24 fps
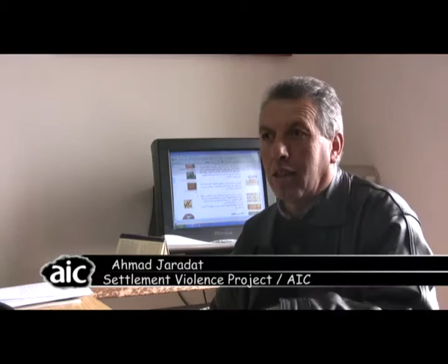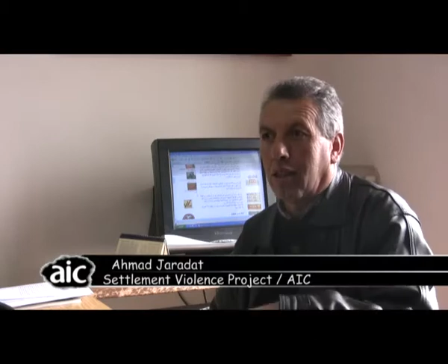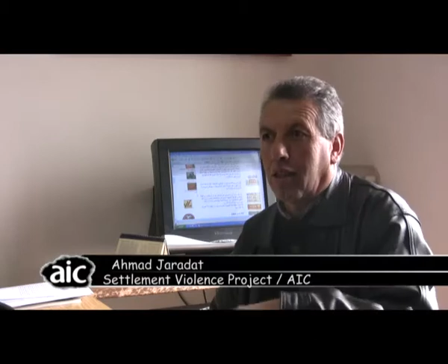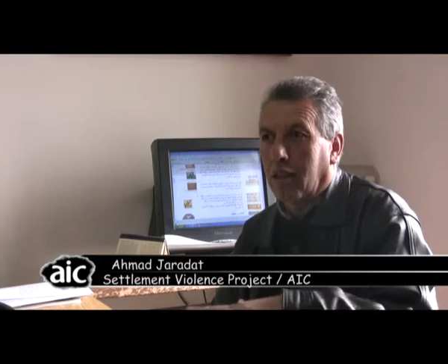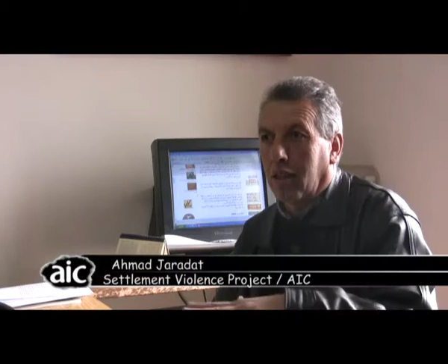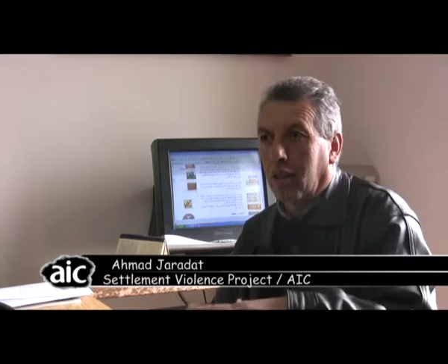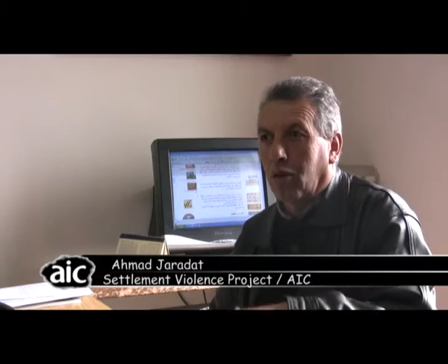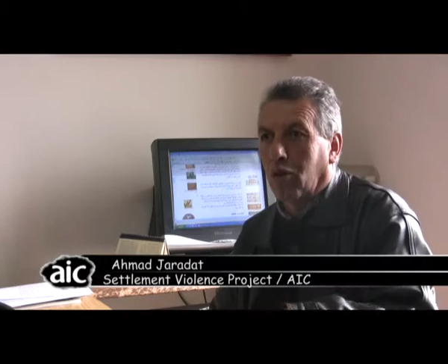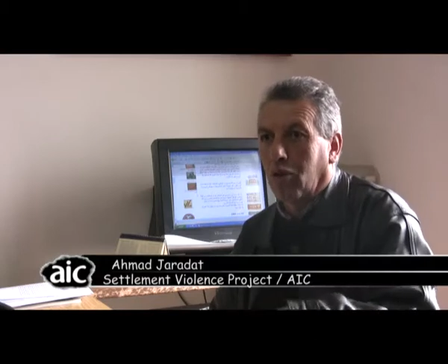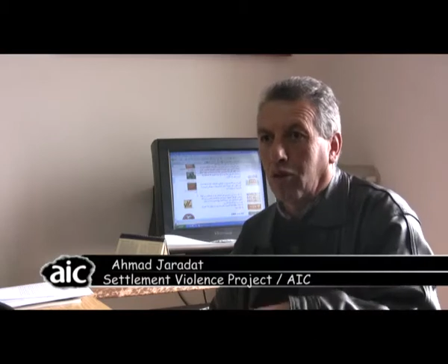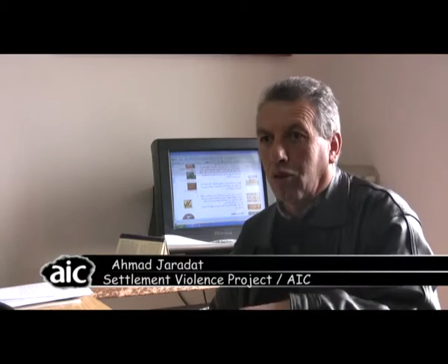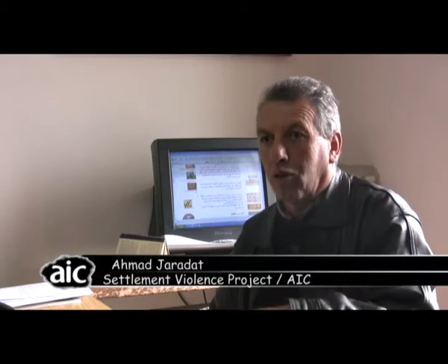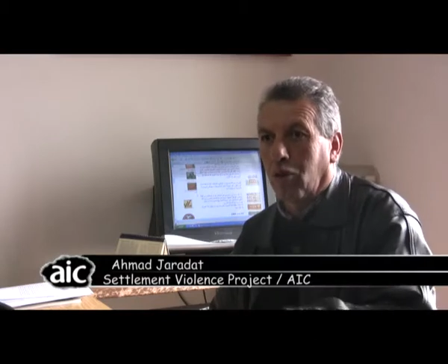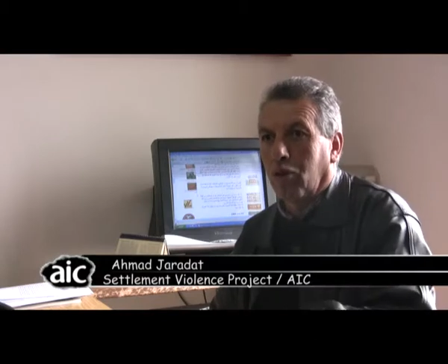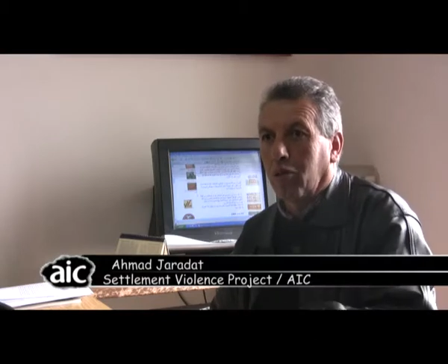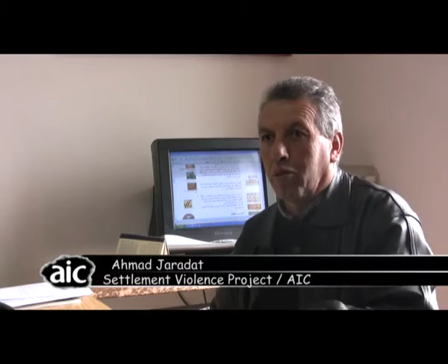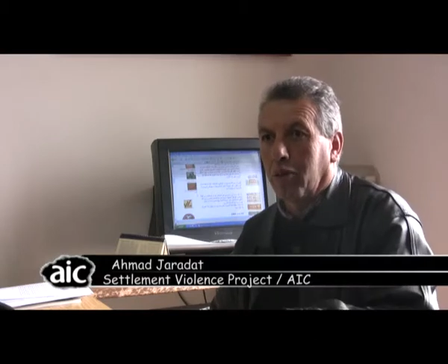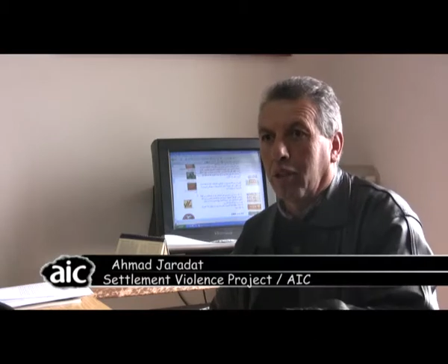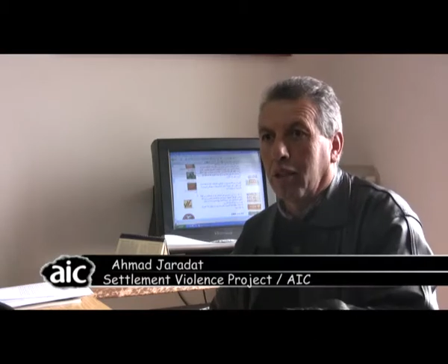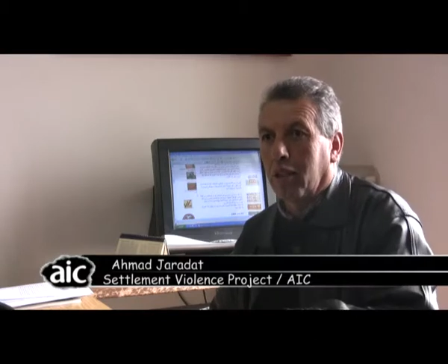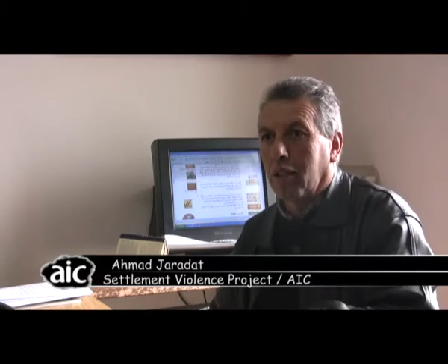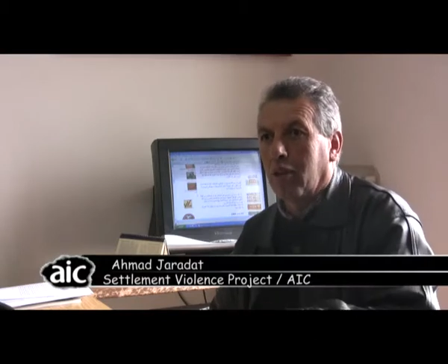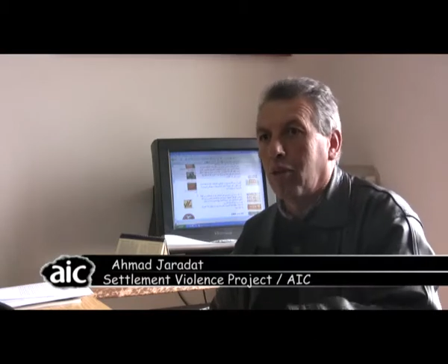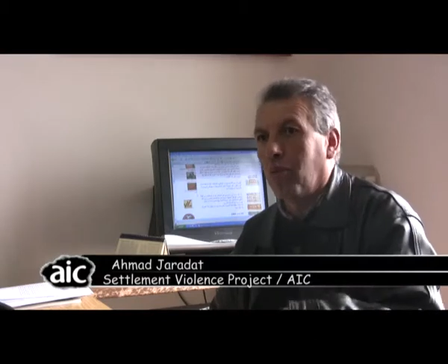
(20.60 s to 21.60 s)
3 or 4
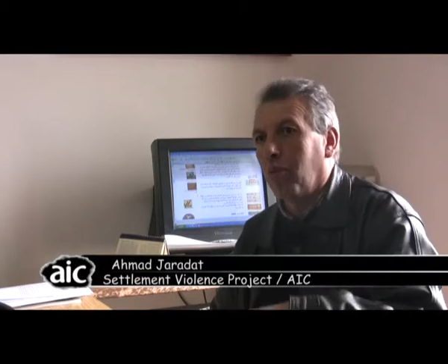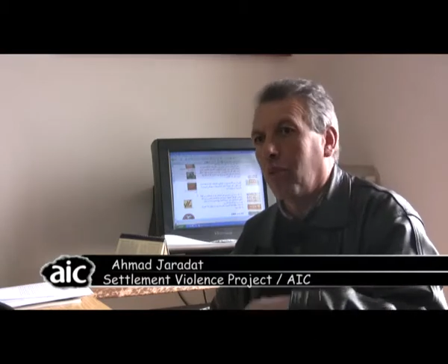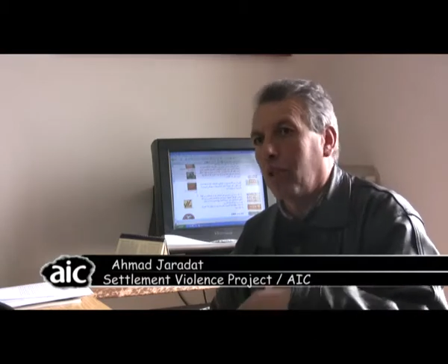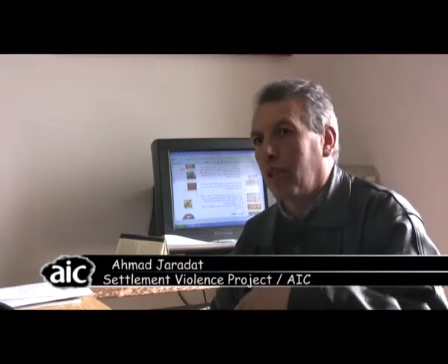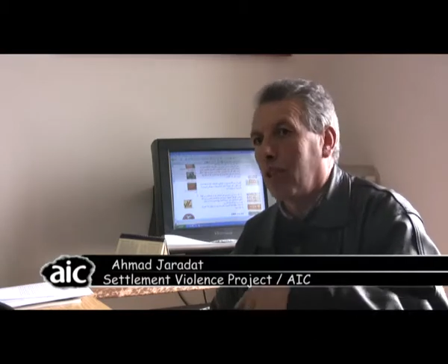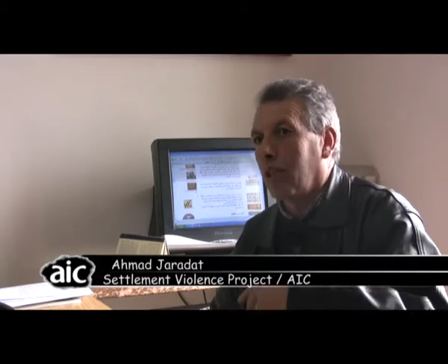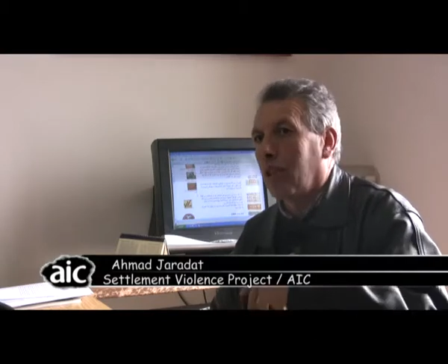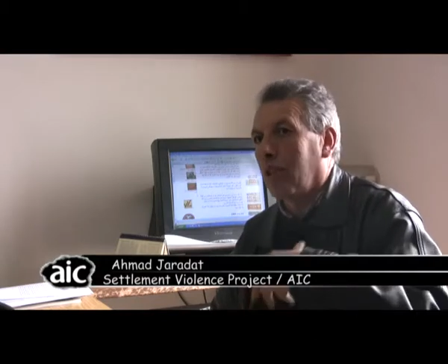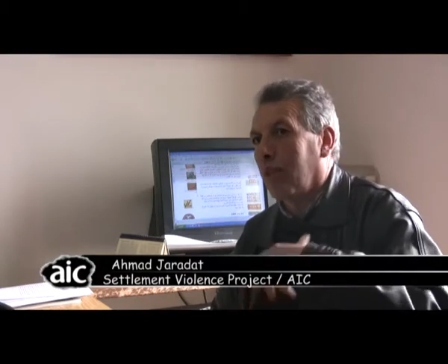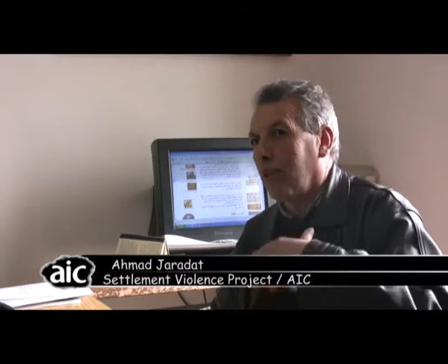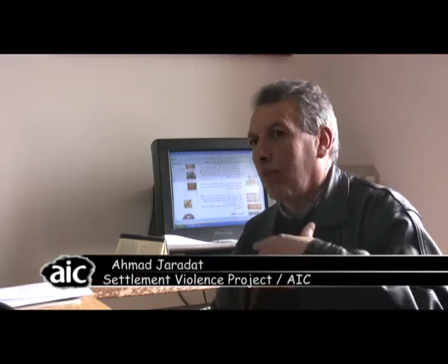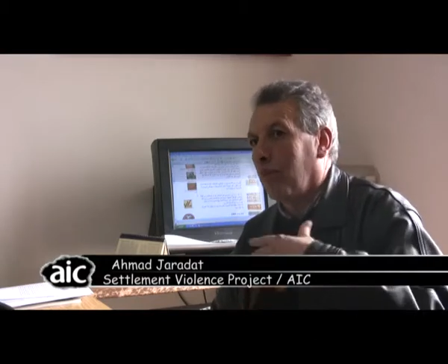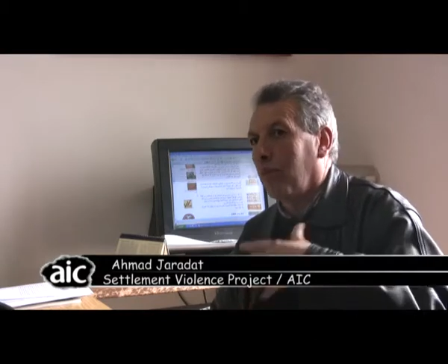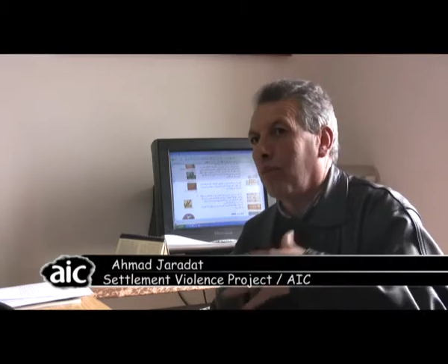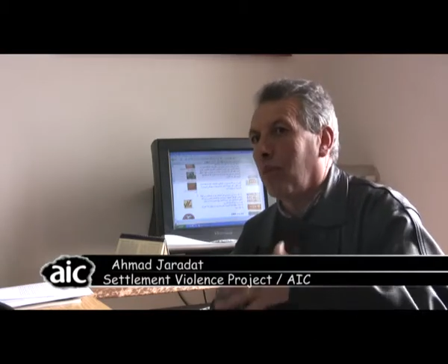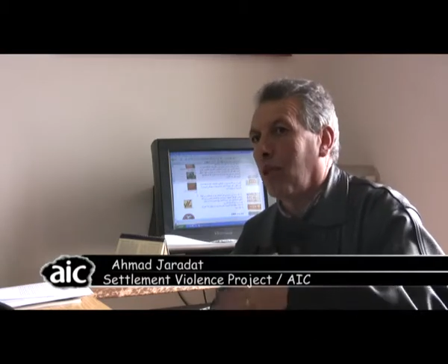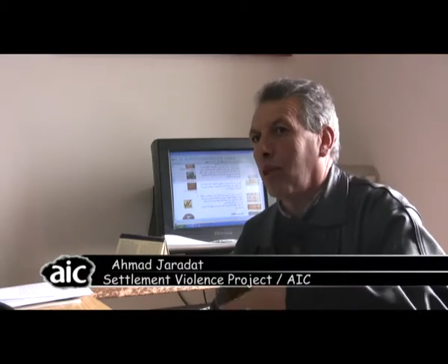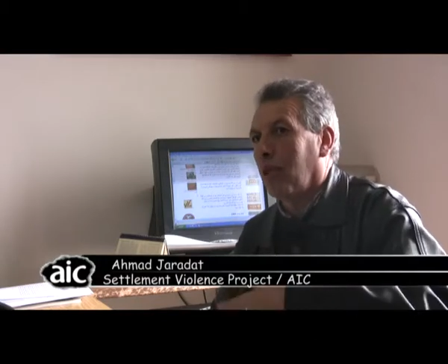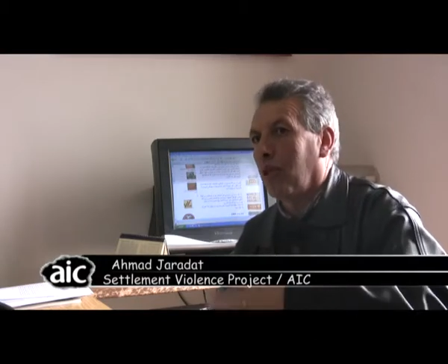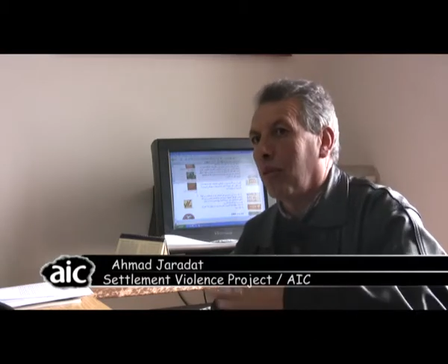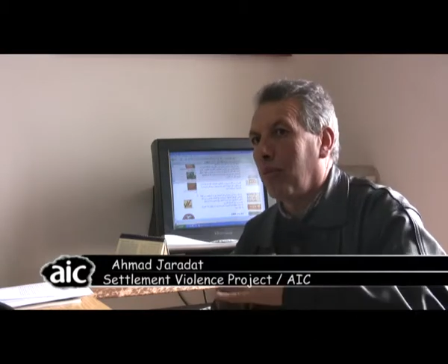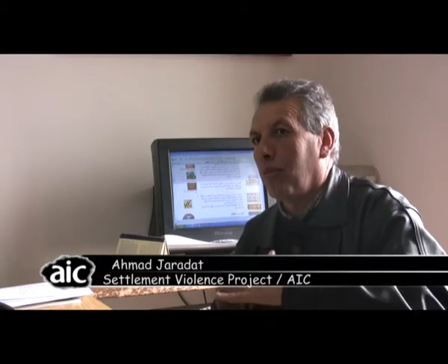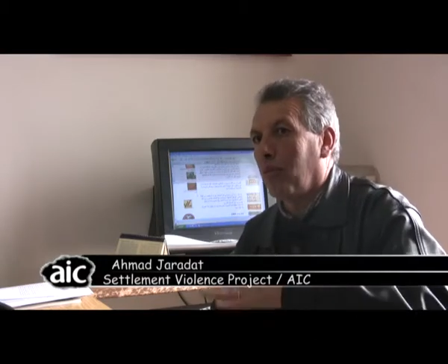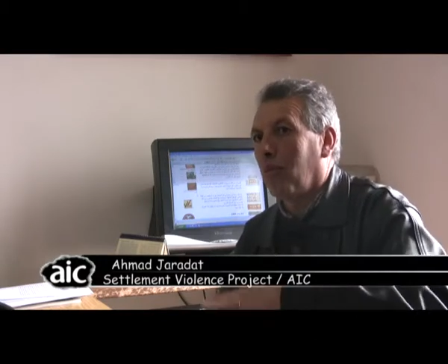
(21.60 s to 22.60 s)
months, which
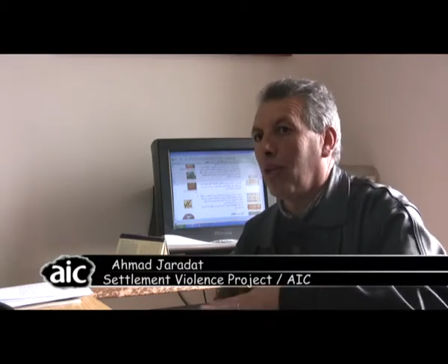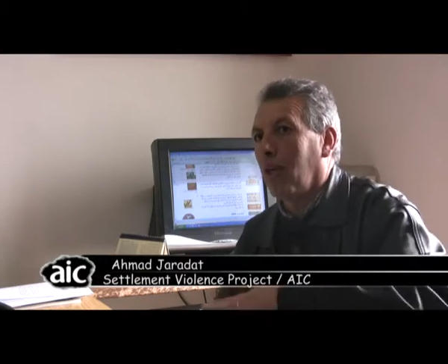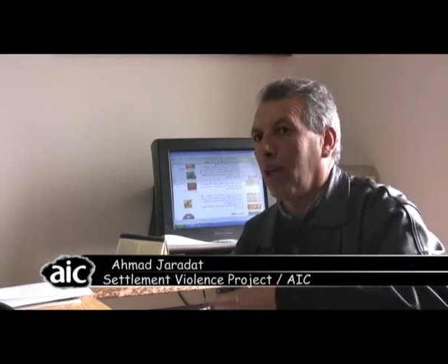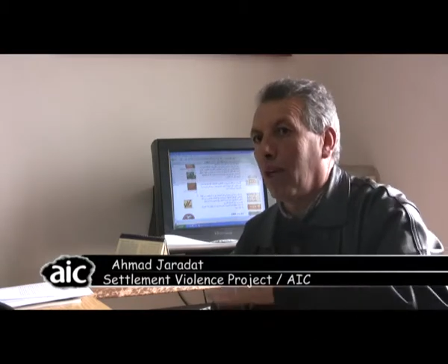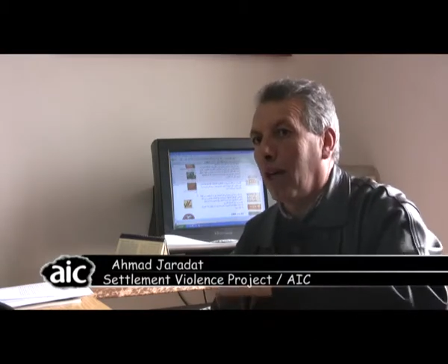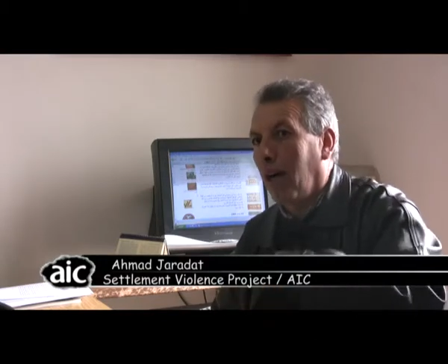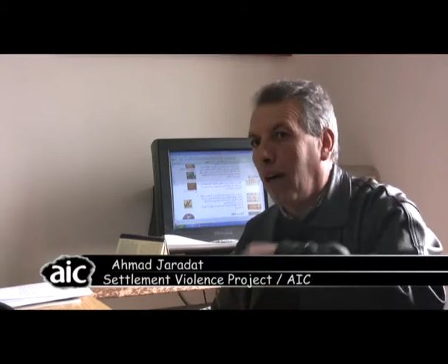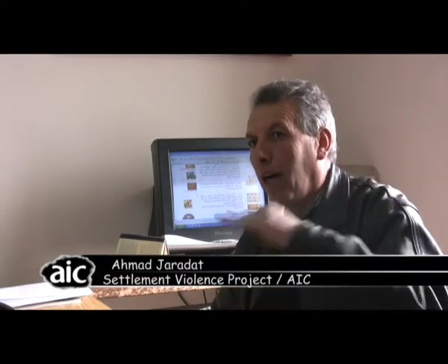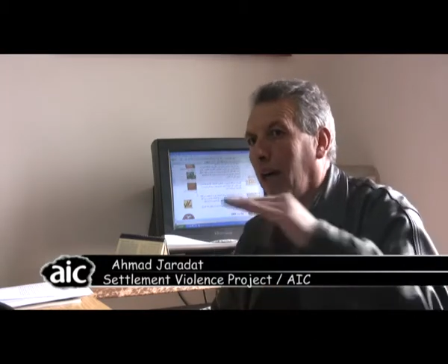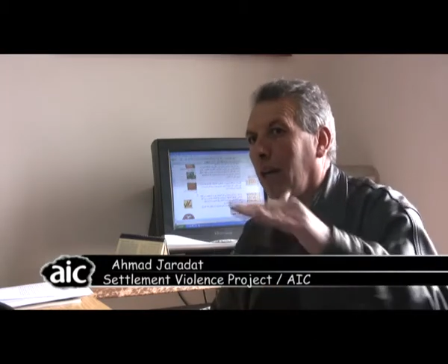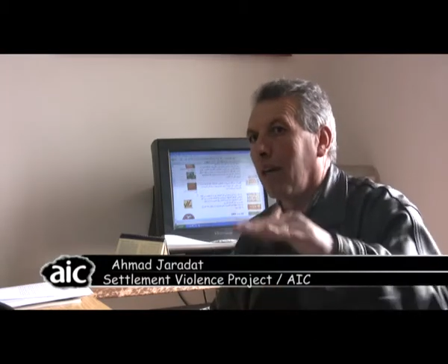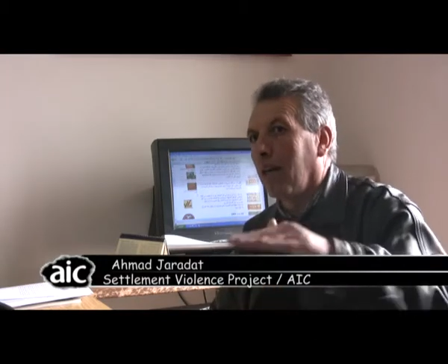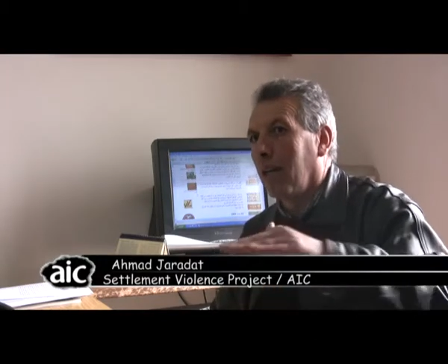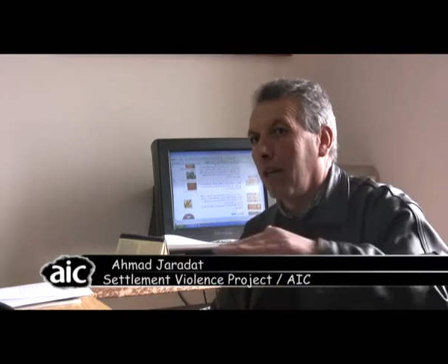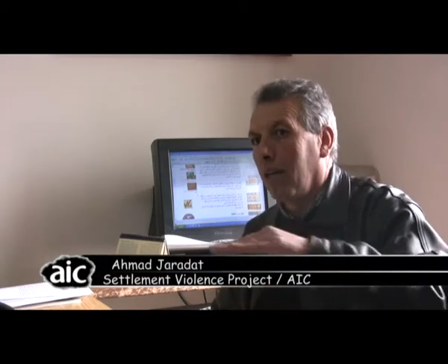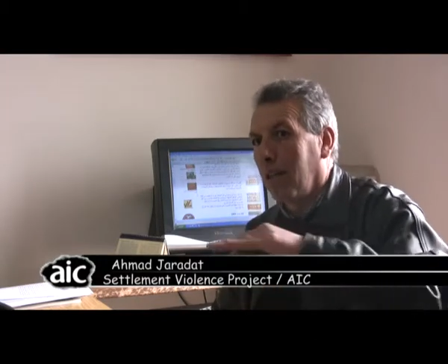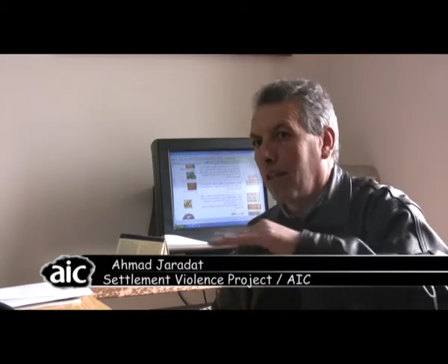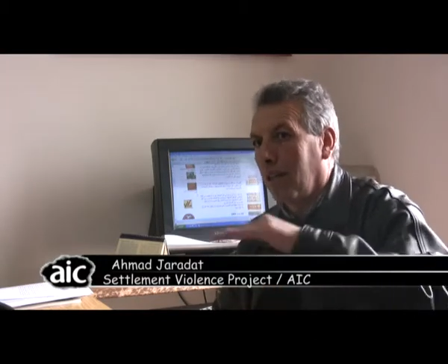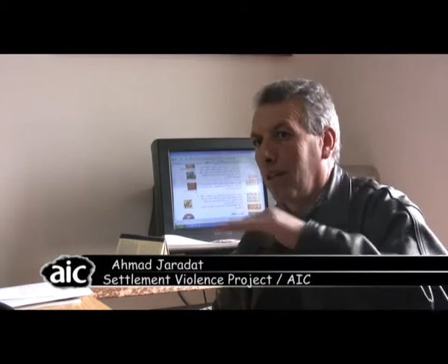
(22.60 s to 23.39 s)
become the high